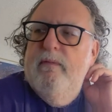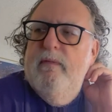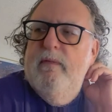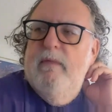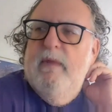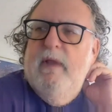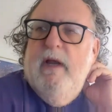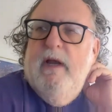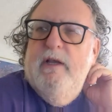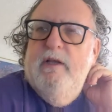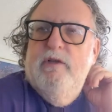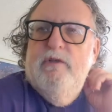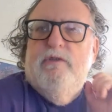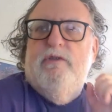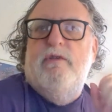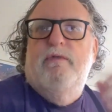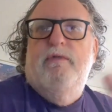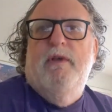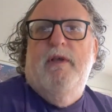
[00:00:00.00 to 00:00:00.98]
that I use
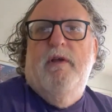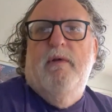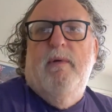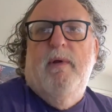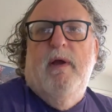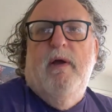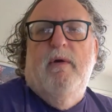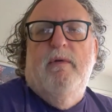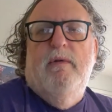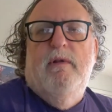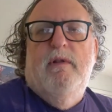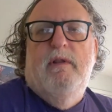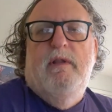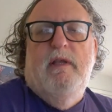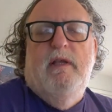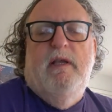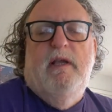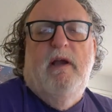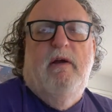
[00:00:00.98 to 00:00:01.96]
to figure out the
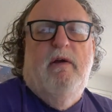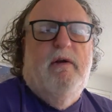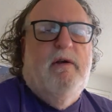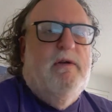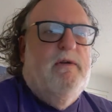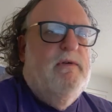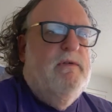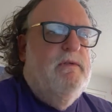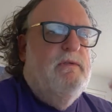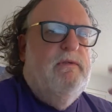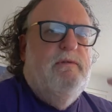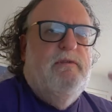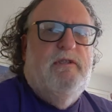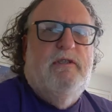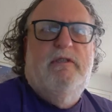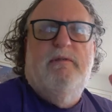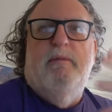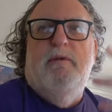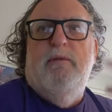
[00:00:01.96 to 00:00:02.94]
characters,
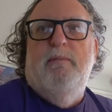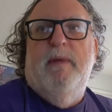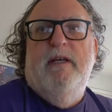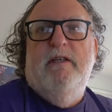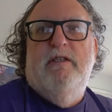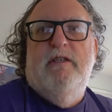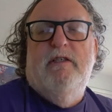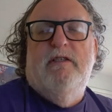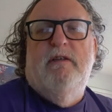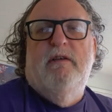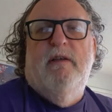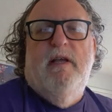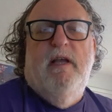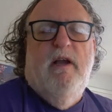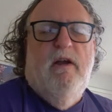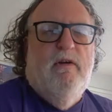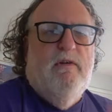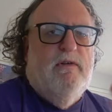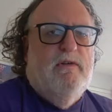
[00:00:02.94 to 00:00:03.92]
some of the basics of the
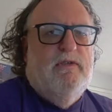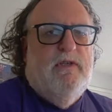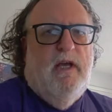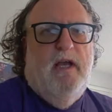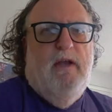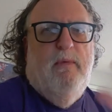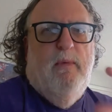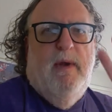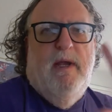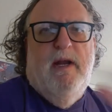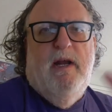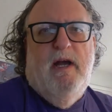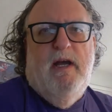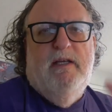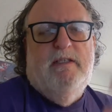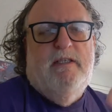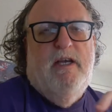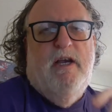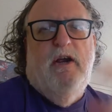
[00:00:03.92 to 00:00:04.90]
characters: height, weight,
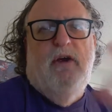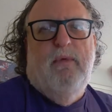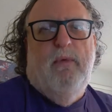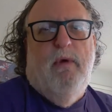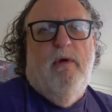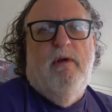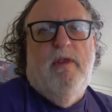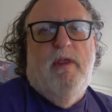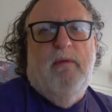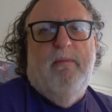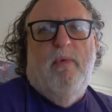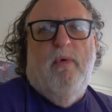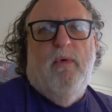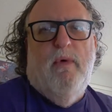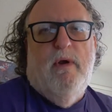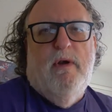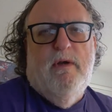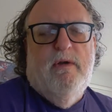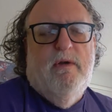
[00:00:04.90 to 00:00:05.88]
eyes, hair, where were they
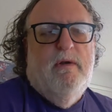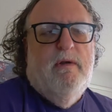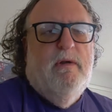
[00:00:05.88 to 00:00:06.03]
born,